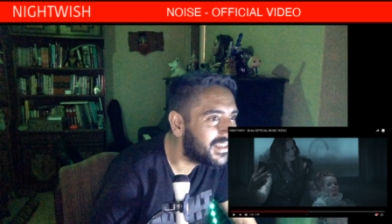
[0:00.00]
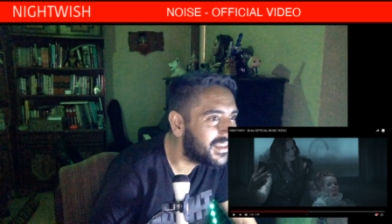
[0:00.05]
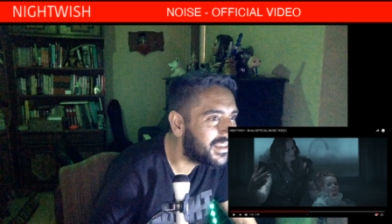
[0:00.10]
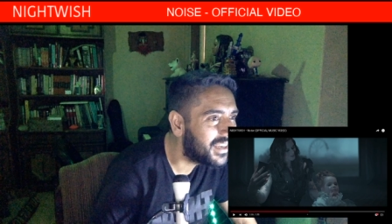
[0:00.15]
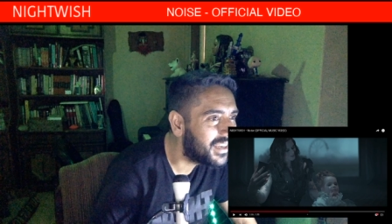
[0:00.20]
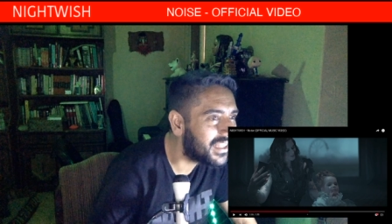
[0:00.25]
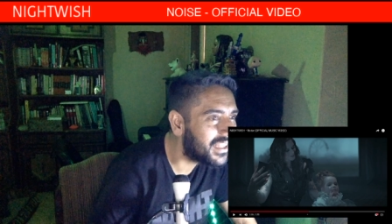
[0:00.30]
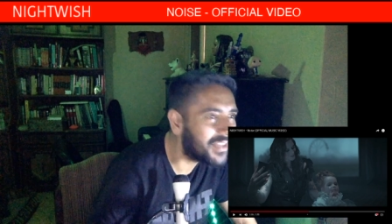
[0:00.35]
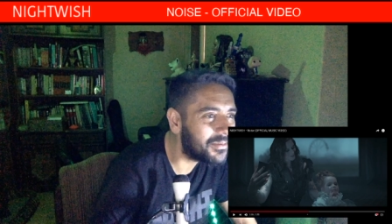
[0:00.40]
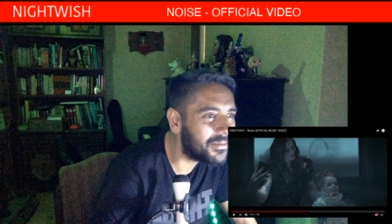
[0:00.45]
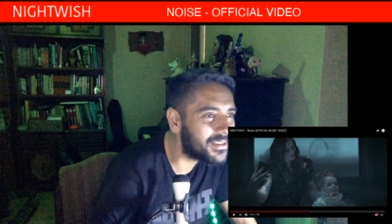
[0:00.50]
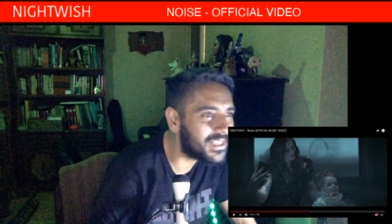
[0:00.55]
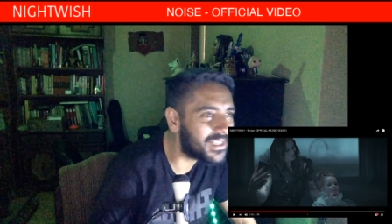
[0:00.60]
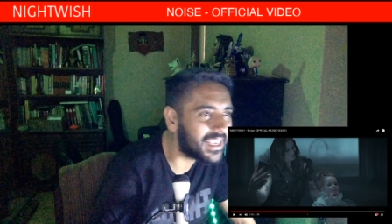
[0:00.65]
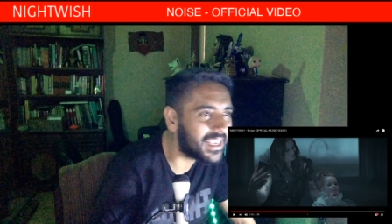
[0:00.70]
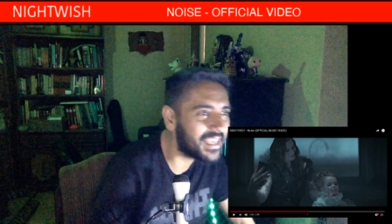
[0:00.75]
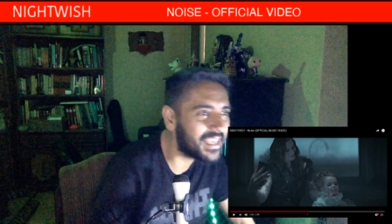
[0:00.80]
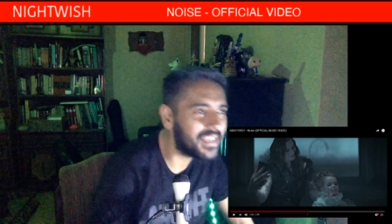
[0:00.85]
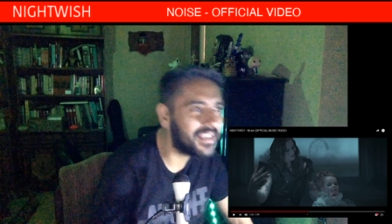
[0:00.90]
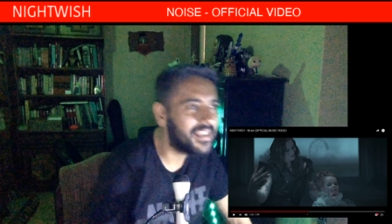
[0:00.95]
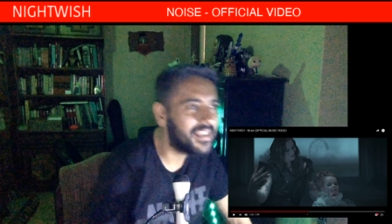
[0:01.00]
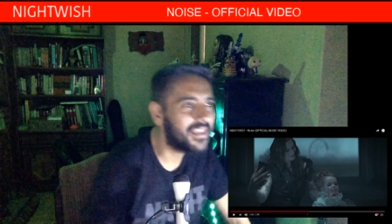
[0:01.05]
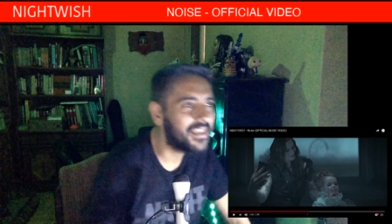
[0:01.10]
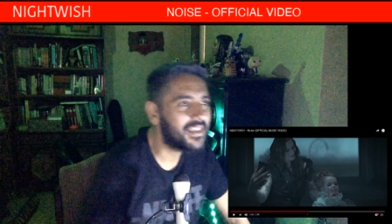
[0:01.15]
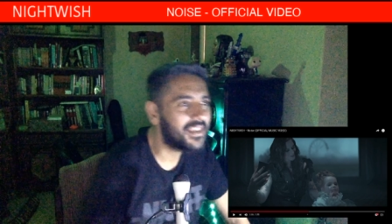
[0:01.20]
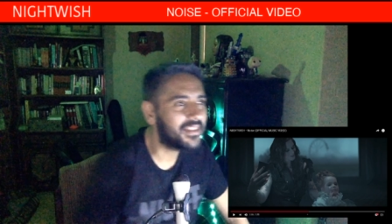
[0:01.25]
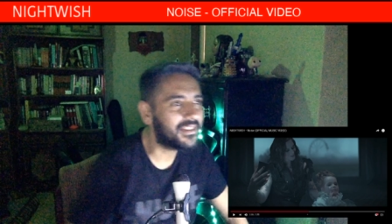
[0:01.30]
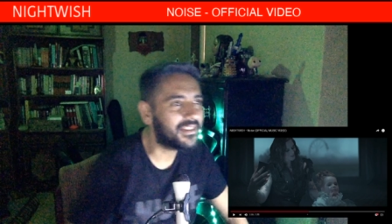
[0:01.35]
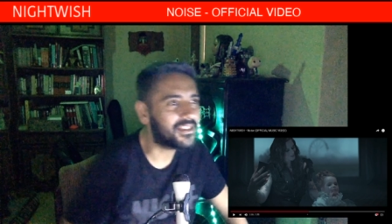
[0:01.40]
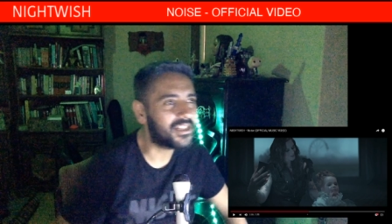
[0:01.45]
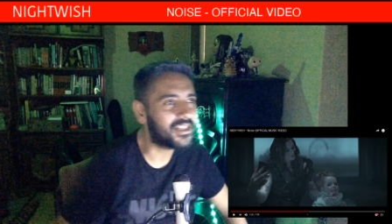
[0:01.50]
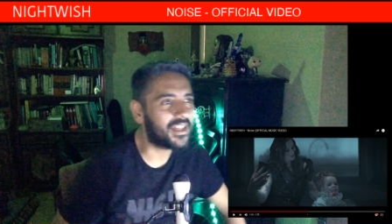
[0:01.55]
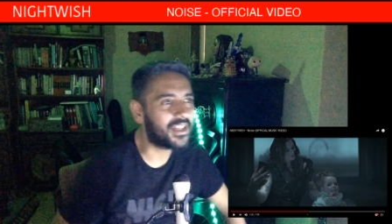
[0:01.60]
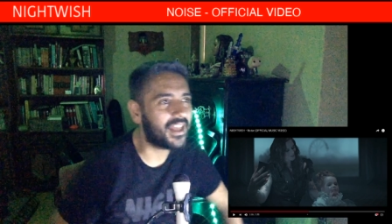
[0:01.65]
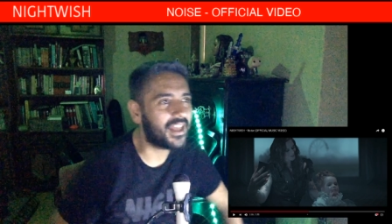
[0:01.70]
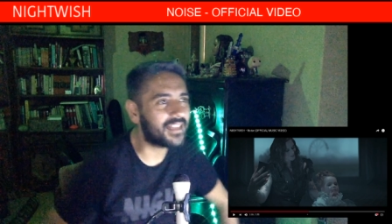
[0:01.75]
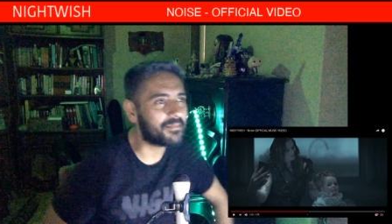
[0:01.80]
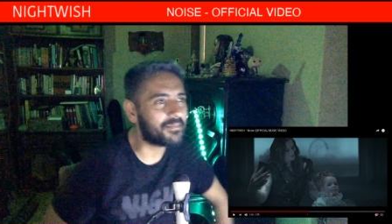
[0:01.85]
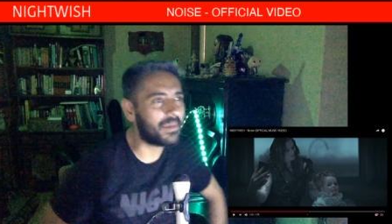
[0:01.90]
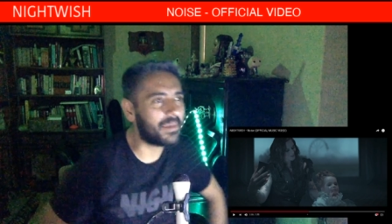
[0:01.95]
And obviously, he, the child
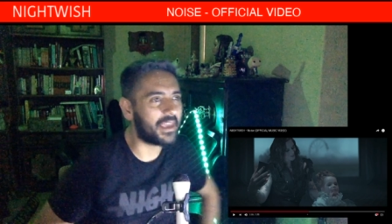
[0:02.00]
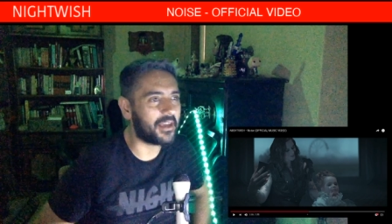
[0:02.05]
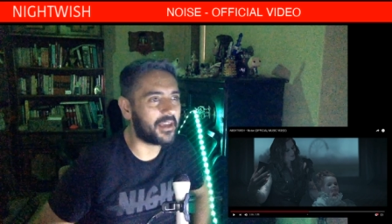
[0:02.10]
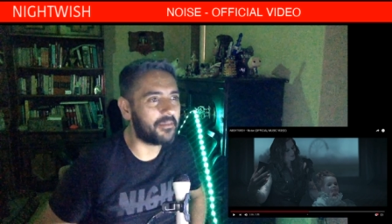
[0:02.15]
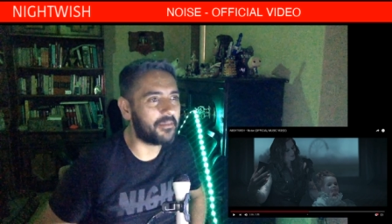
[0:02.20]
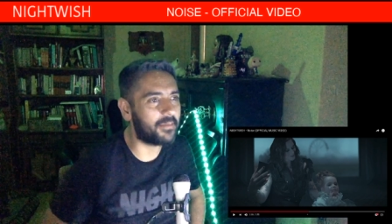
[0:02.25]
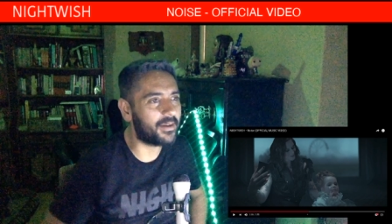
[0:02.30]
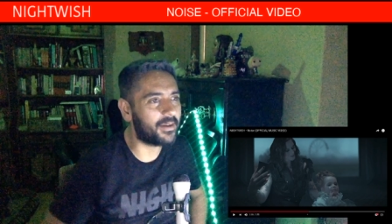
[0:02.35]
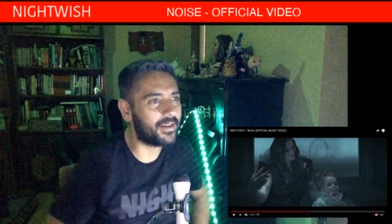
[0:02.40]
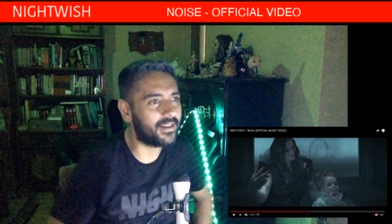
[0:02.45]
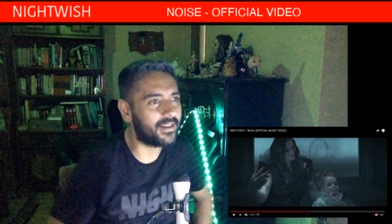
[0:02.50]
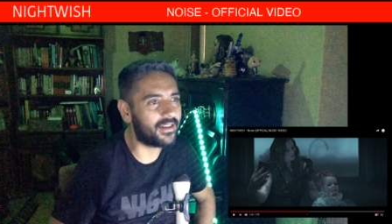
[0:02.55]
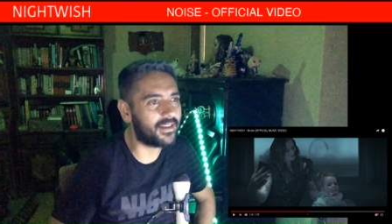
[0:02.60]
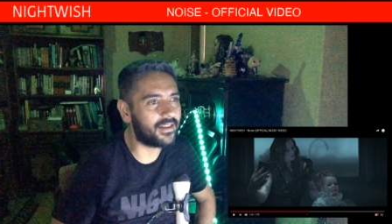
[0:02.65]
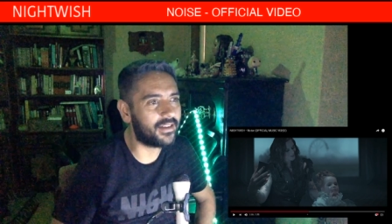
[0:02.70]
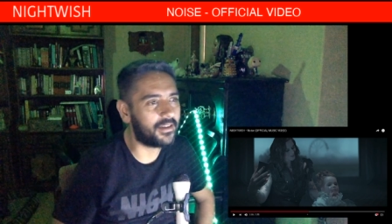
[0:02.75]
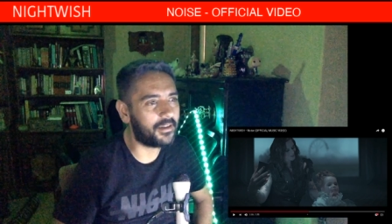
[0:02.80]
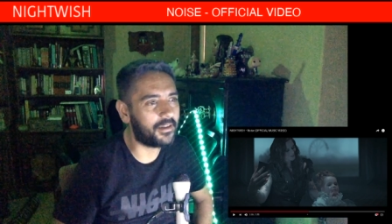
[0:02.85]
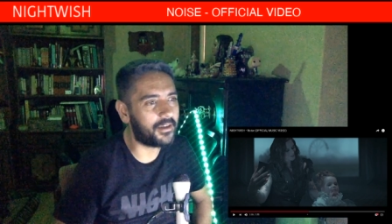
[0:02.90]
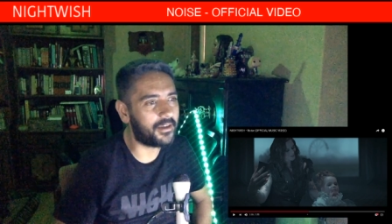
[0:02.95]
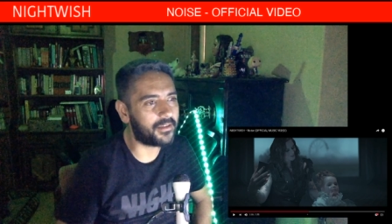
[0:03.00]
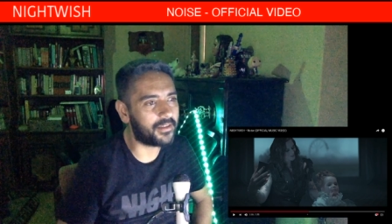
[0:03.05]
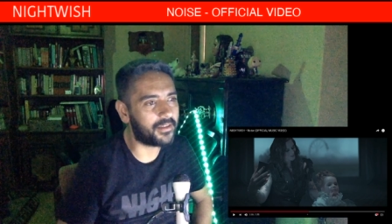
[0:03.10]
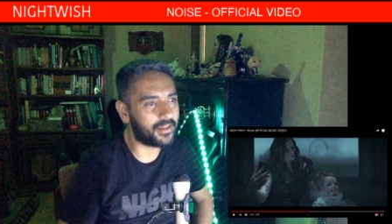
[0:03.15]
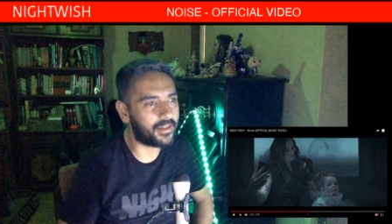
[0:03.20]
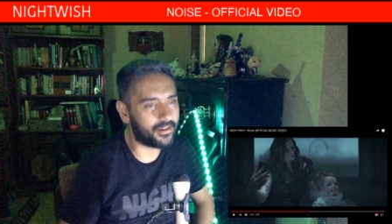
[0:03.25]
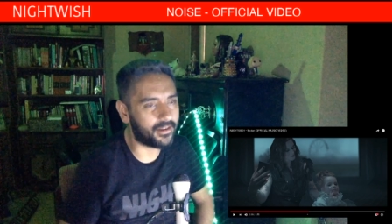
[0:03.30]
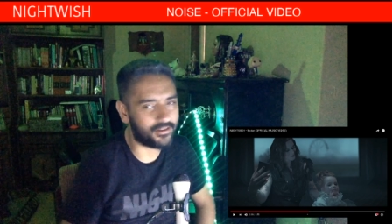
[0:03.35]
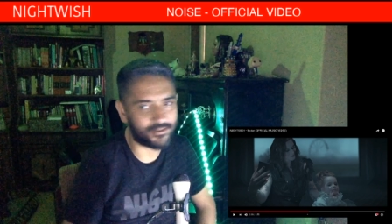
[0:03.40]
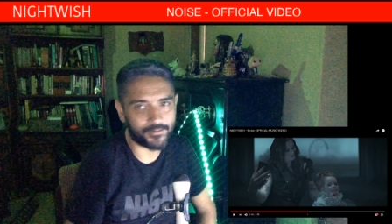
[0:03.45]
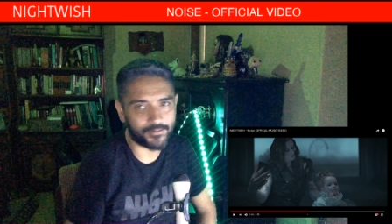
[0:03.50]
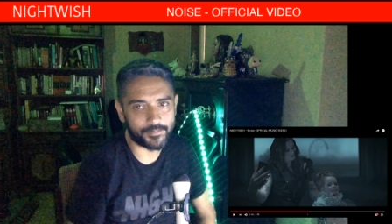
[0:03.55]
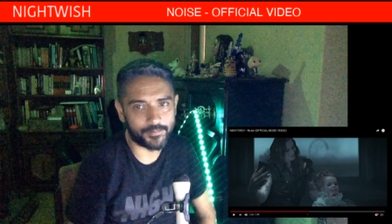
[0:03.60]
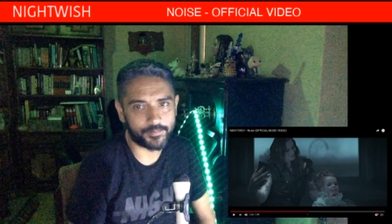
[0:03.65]
has makeup on her.